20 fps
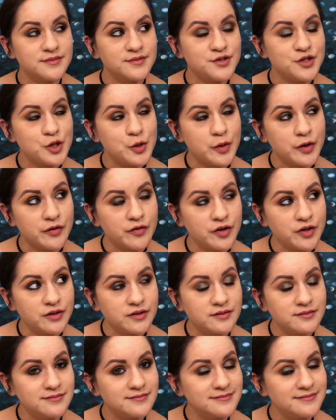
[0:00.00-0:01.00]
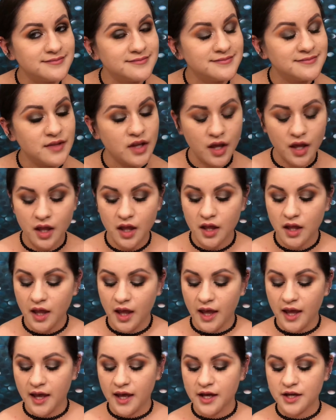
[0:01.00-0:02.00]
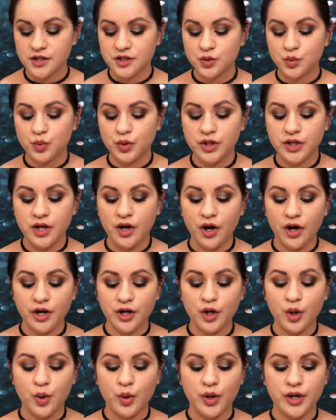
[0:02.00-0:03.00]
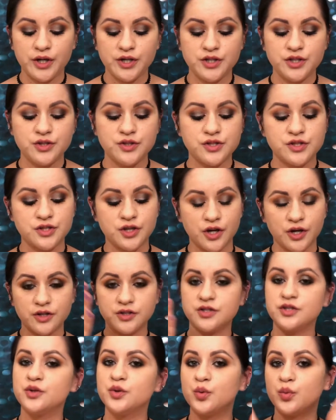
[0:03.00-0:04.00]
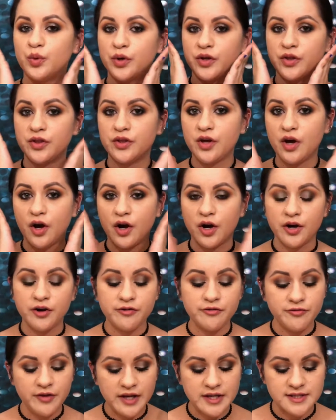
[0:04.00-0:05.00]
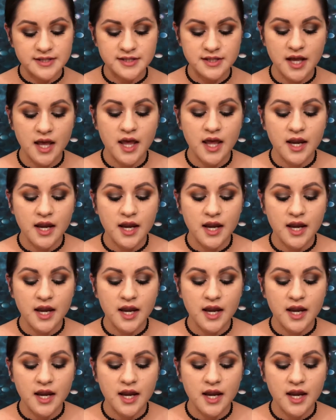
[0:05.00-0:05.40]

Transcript: So beautiful. And we are going to start with our face.